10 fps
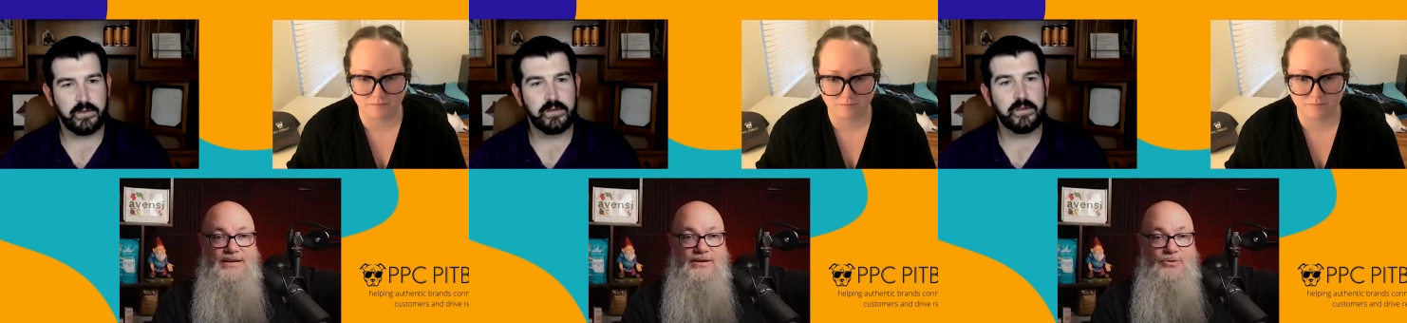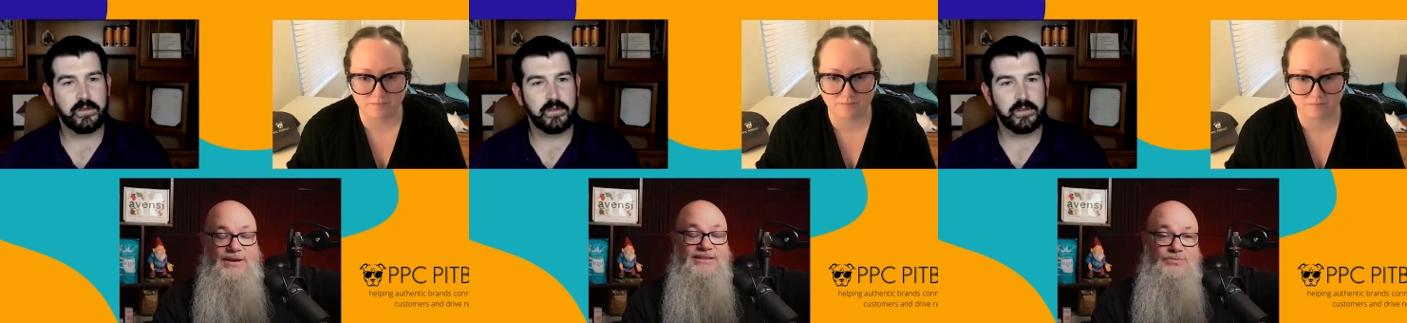
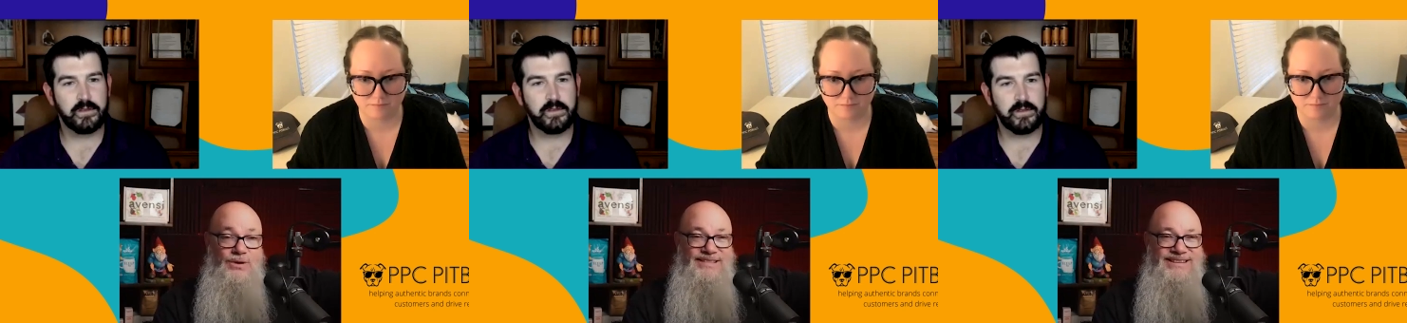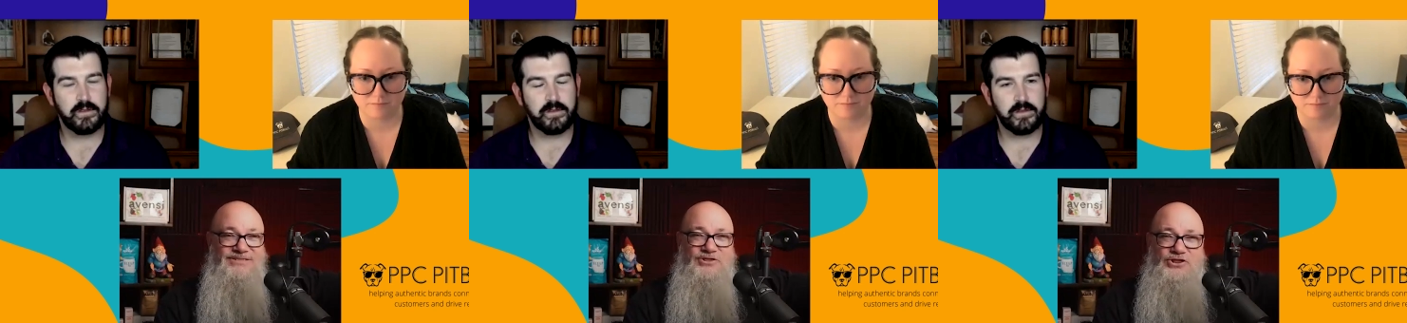Speaker 1: well, guess what?
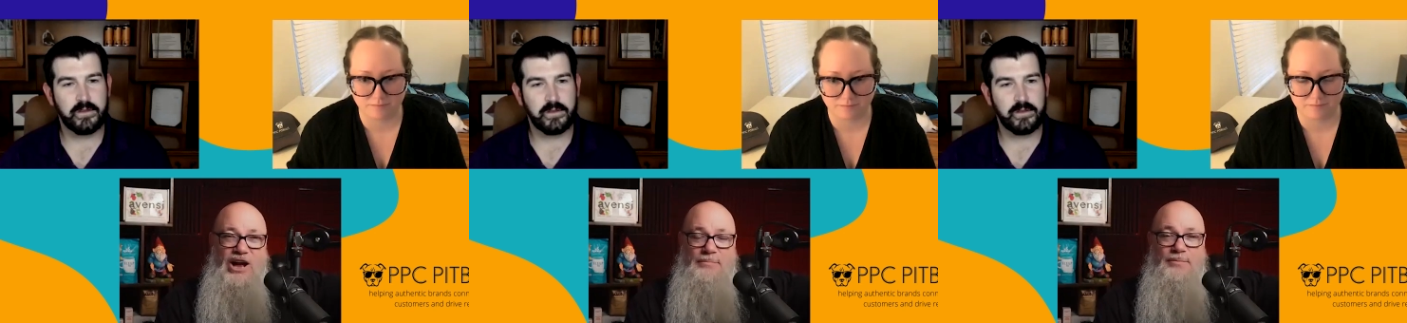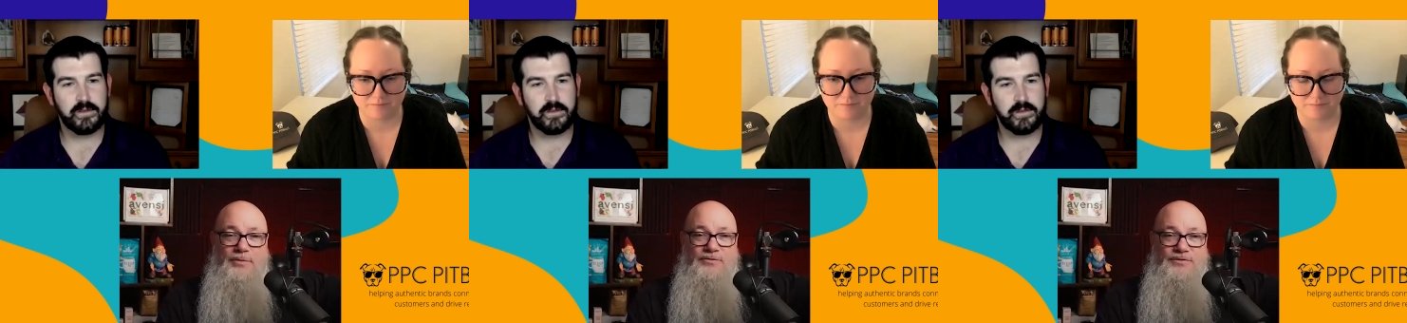These are
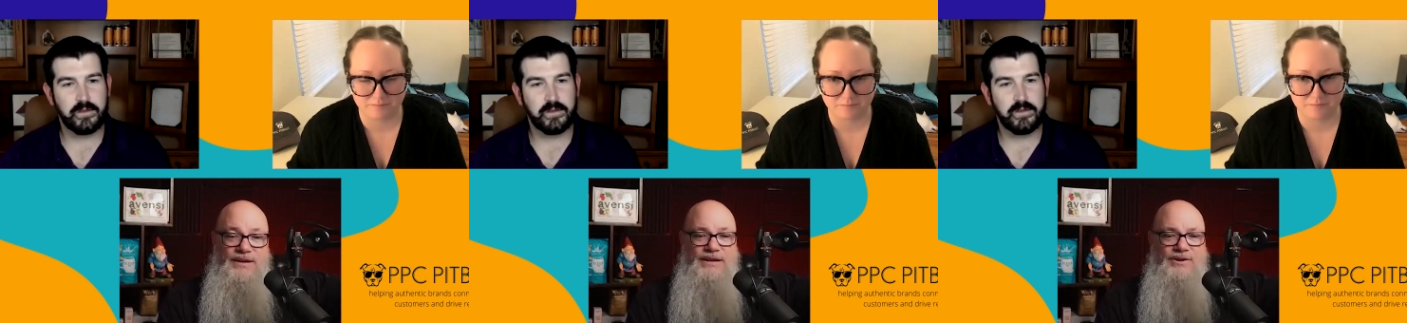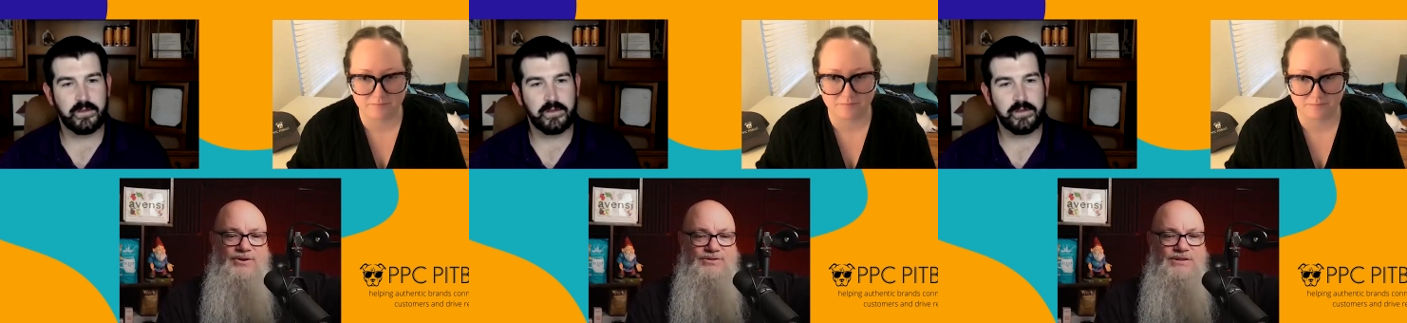shoppable
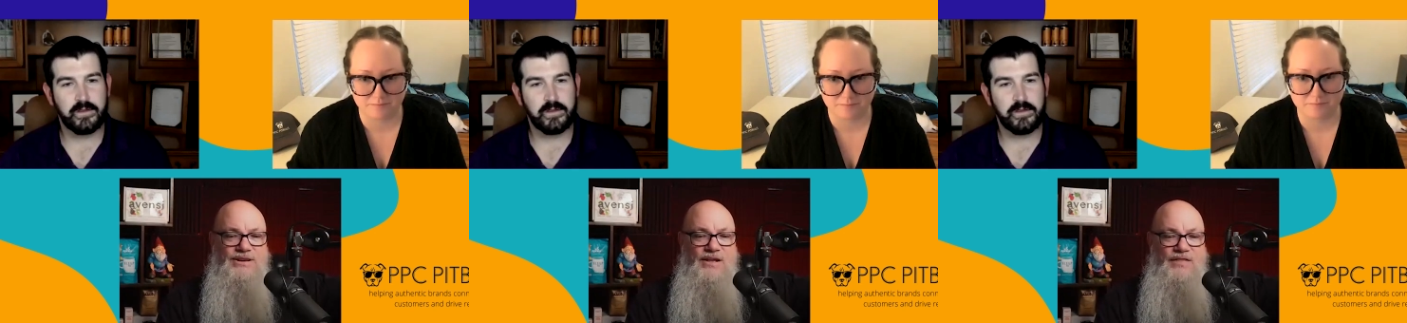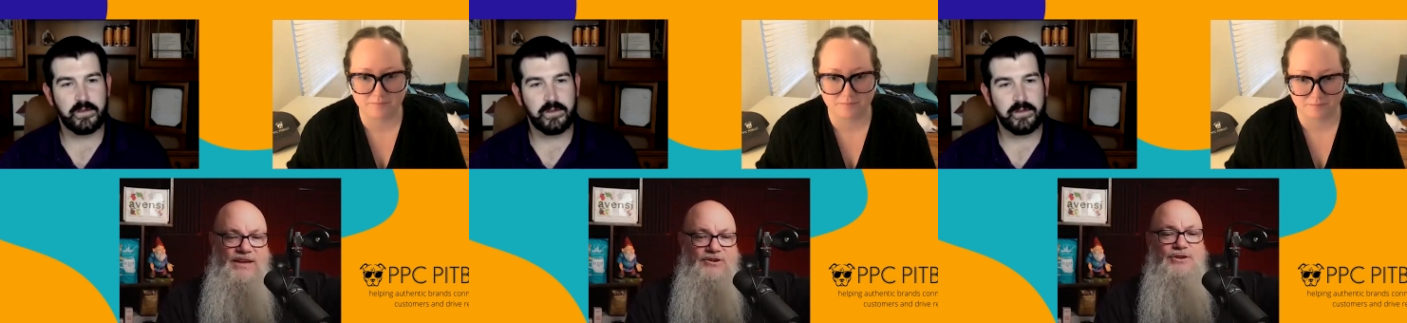videos
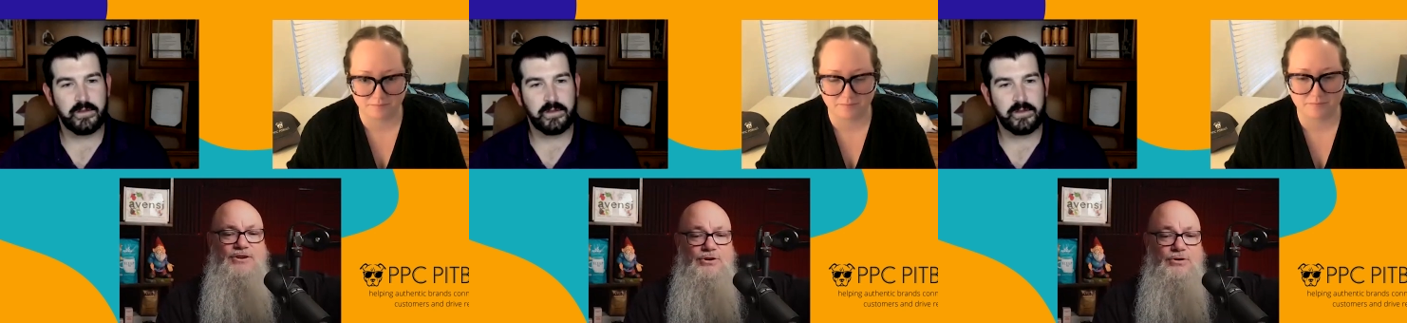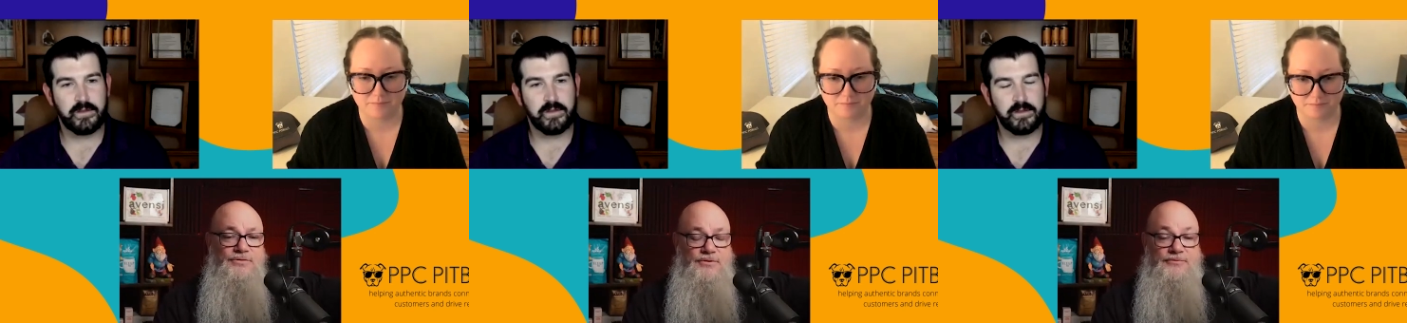that you can do
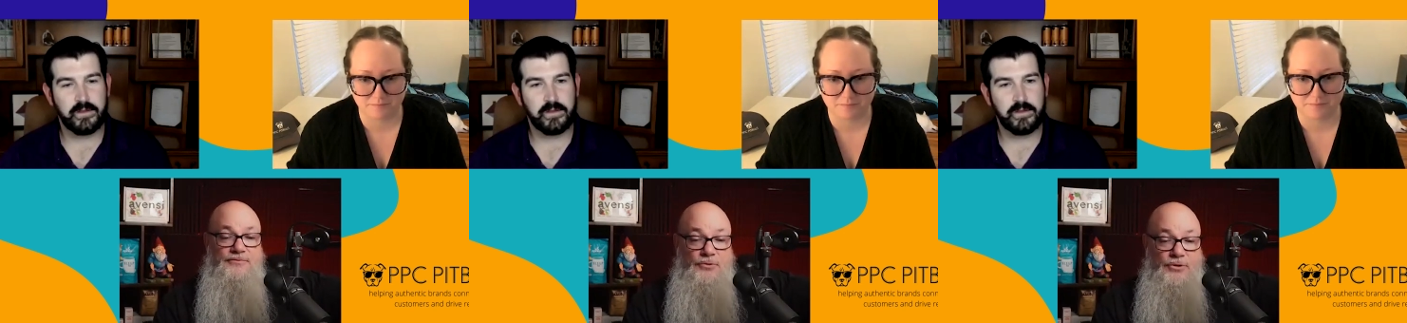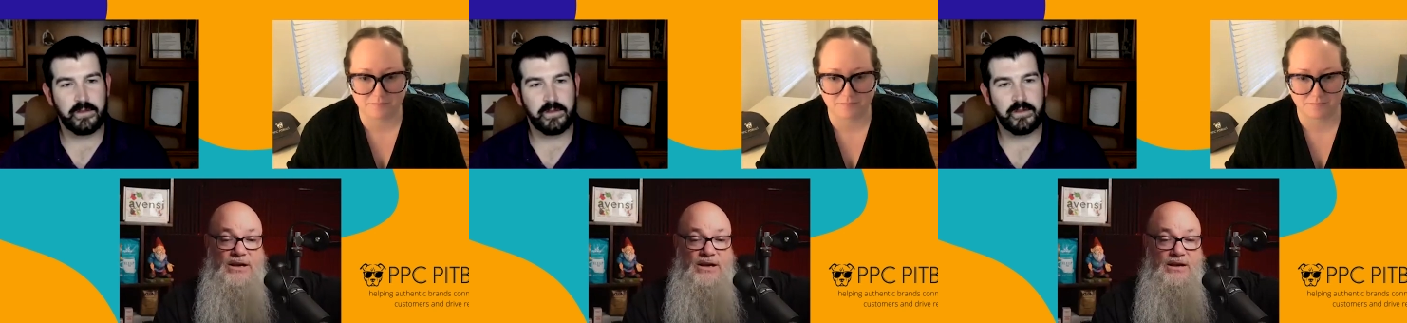for
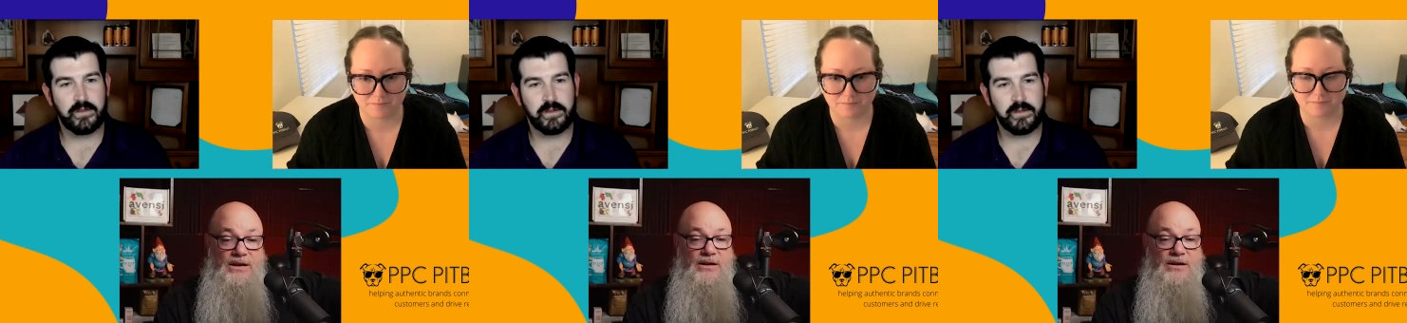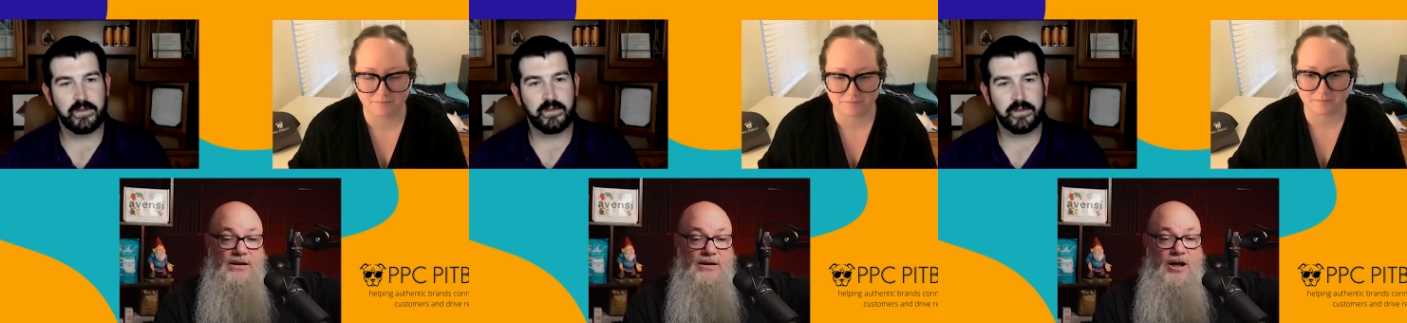free
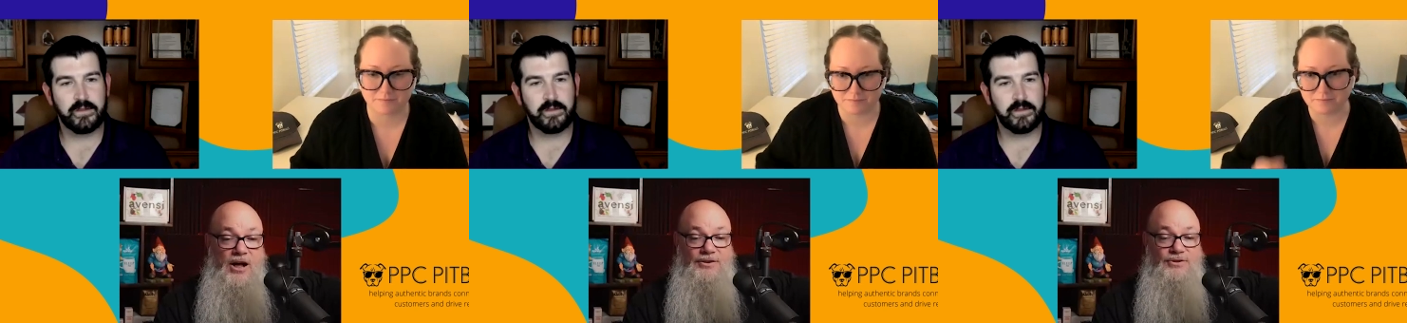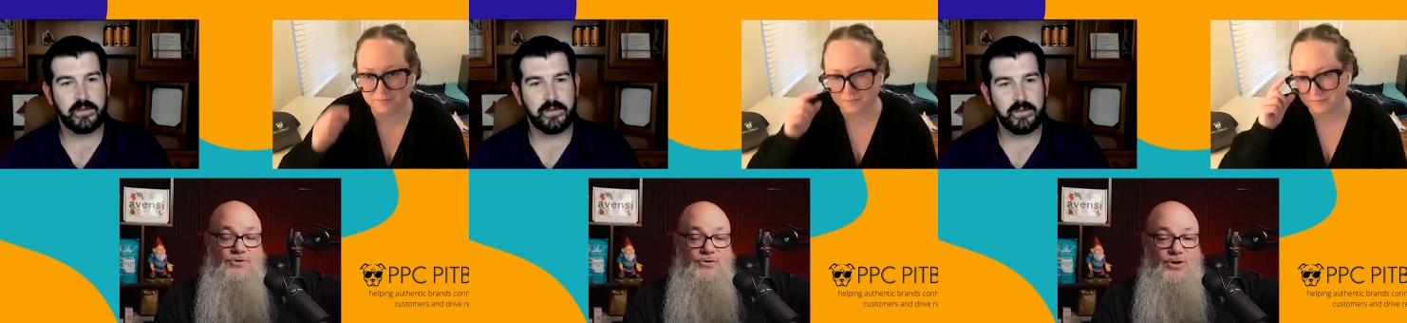on
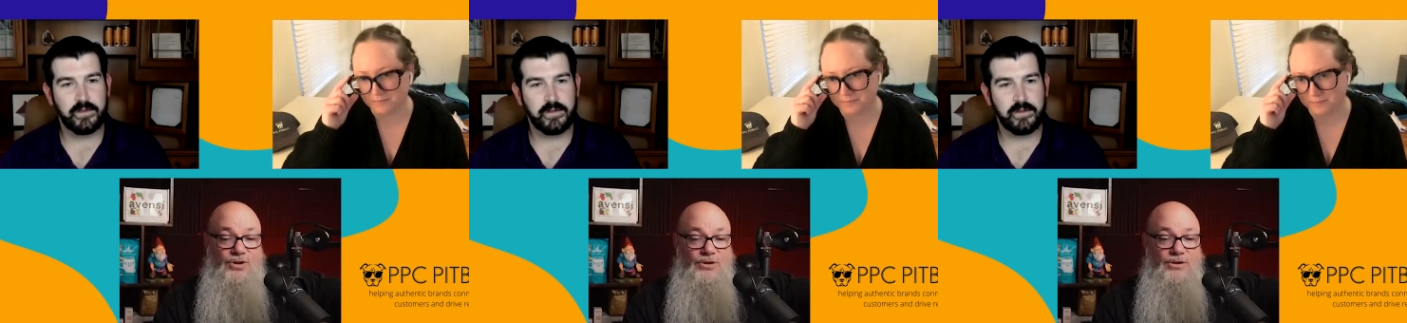Google.